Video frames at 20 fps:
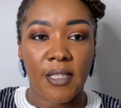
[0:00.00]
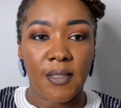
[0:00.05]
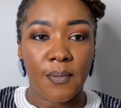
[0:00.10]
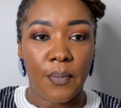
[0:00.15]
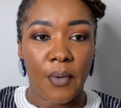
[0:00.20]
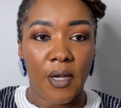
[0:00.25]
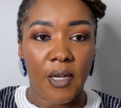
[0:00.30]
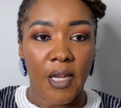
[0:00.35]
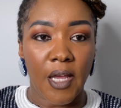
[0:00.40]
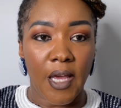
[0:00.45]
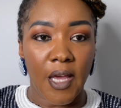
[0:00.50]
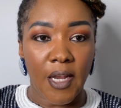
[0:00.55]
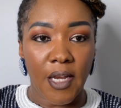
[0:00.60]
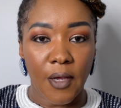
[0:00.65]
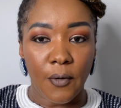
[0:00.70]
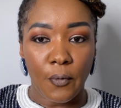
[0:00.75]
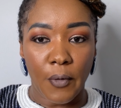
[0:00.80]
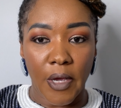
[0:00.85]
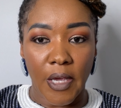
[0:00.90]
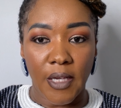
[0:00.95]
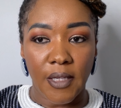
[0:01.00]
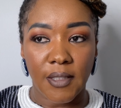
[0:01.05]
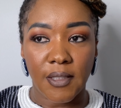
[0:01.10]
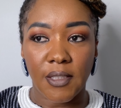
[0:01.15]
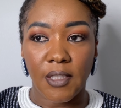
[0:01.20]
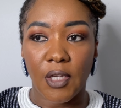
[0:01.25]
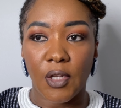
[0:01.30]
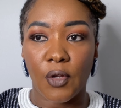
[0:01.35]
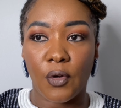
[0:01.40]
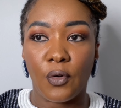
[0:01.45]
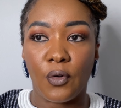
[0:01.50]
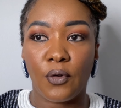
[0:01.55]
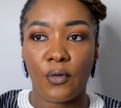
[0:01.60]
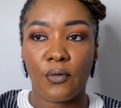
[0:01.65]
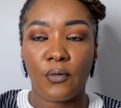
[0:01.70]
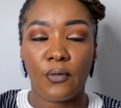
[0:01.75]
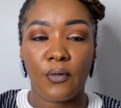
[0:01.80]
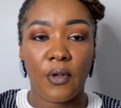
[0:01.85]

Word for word: But anyways, you know,